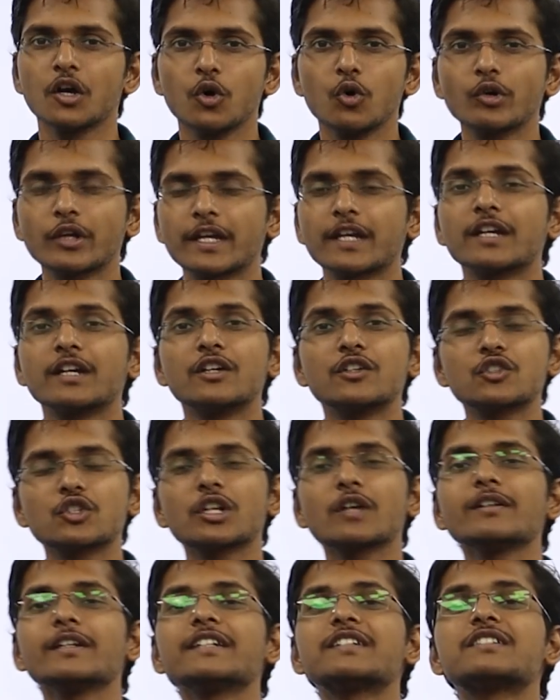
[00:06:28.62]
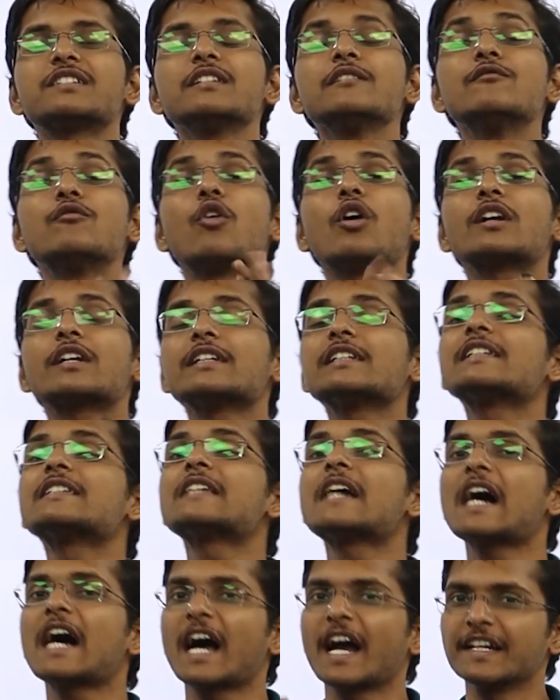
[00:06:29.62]
Okay, so now let's see what is
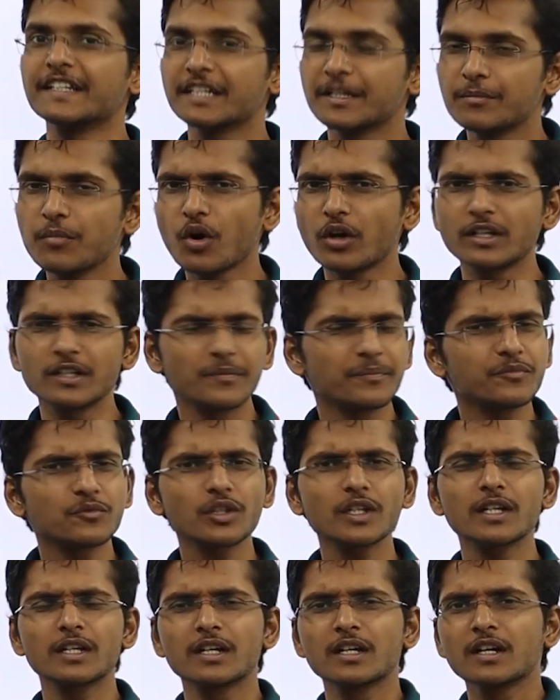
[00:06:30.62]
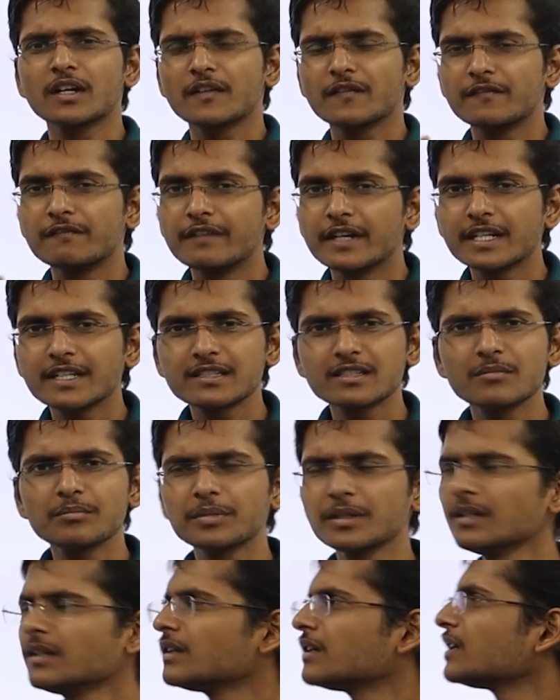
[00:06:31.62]
ionic bond. Okay, very
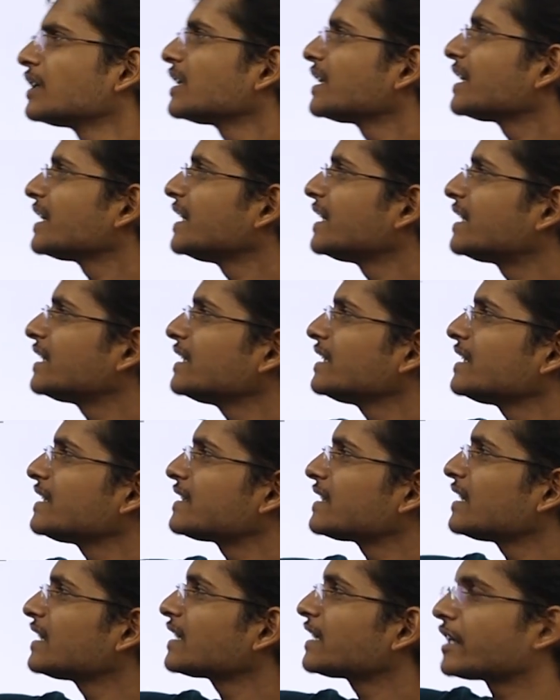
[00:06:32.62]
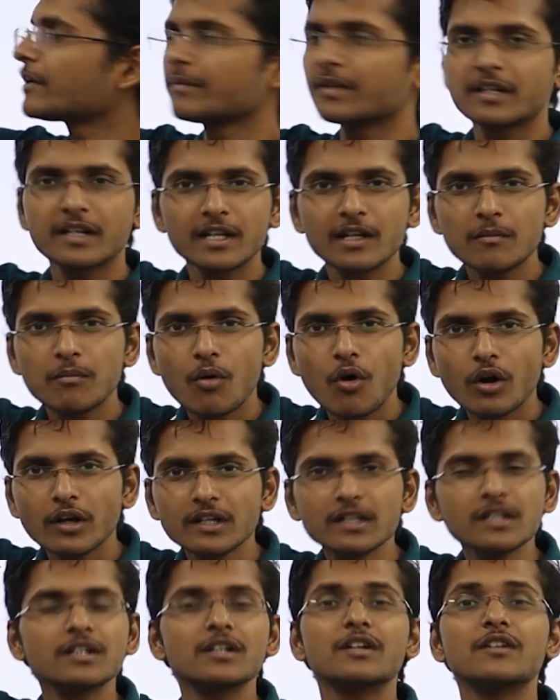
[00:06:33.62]
simple. It is a chemical
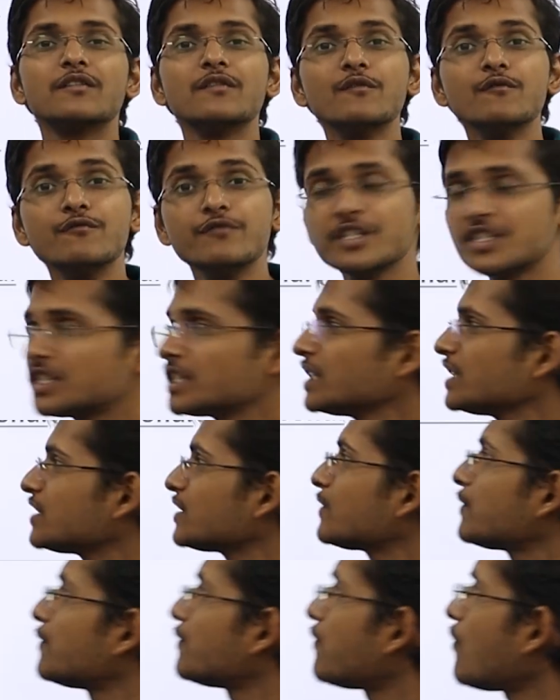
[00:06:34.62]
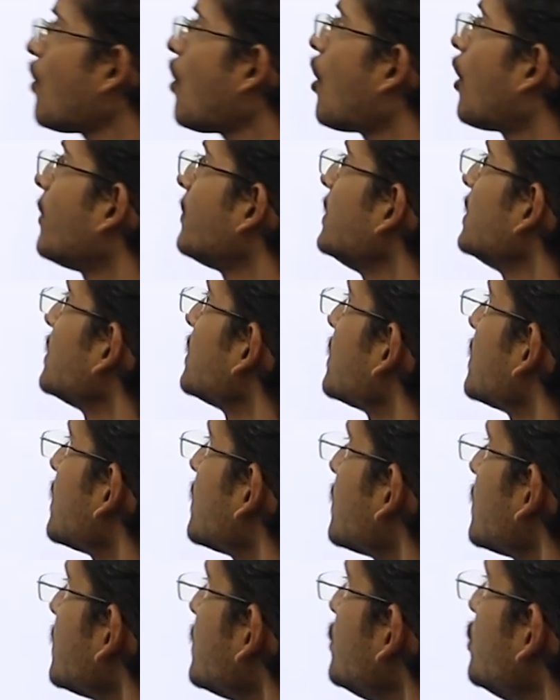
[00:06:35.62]
bond which is formed.
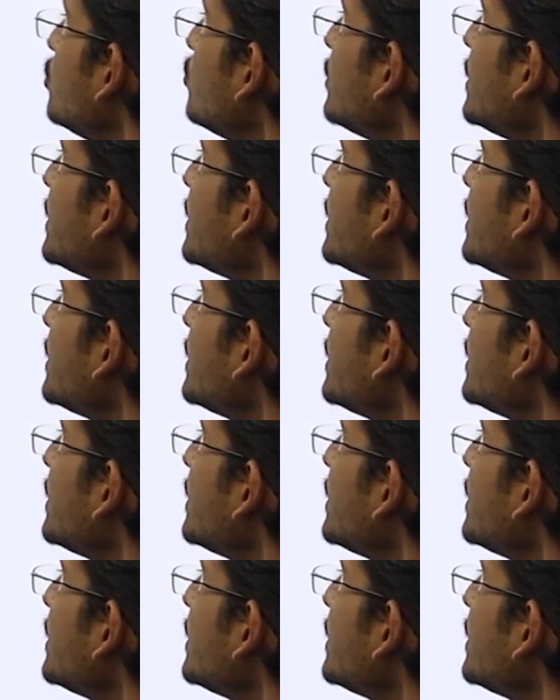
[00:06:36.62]
You